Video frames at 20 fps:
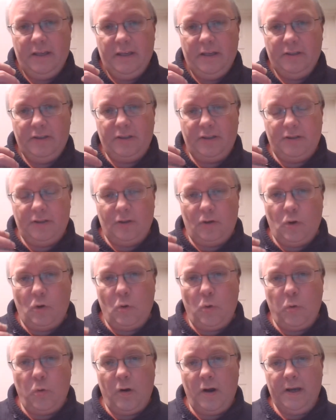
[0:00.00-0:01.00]
just the
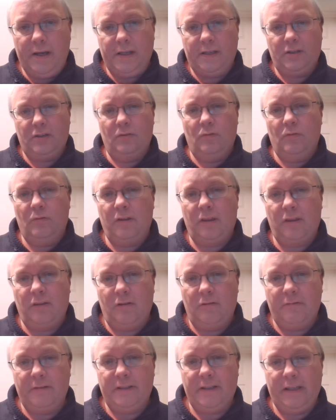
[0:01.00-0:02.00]
quiet
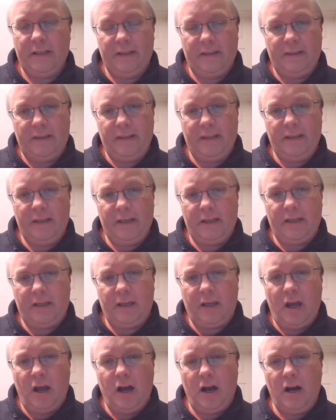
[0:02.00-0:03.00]
authority, the
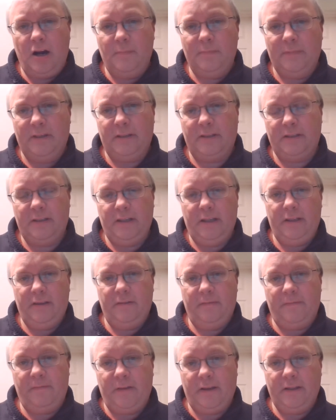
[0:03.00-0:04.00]
calmness in
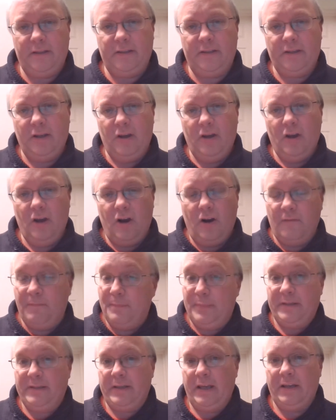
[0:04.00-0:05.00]
the face
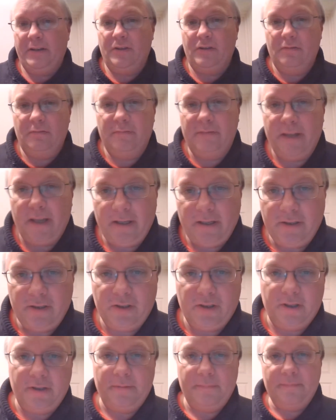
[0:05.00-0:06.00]
of potential
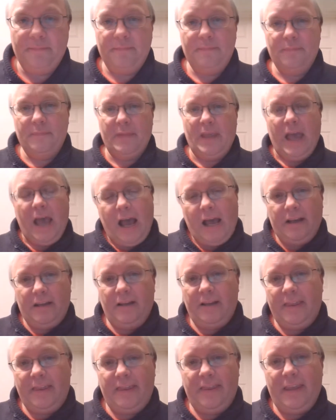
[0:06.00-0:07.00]
danger. And
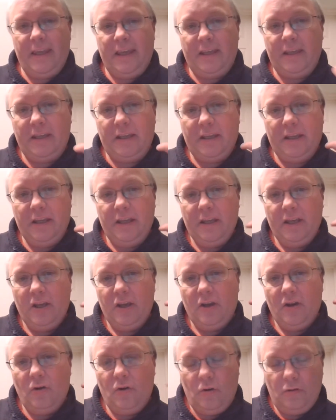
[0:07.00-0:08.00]
I think
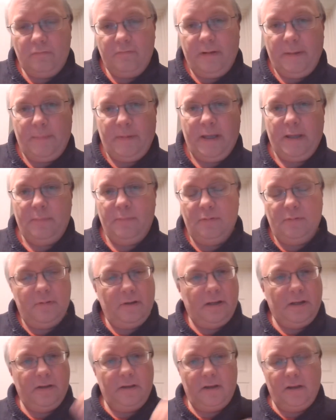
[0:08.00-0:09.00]
ordinary people
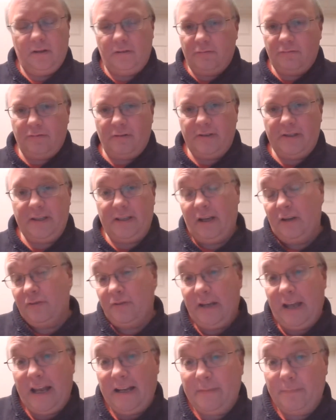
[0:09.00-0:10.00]
across the
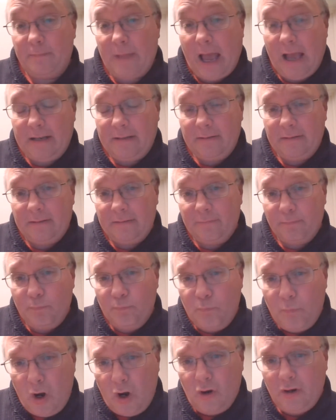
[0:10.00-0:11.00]
country, and
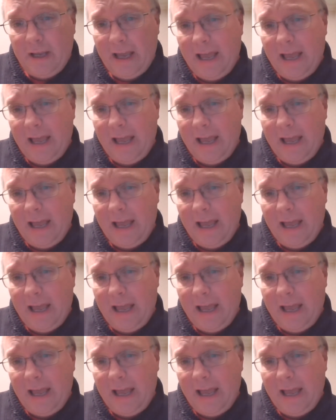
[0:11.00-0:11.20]
Mogg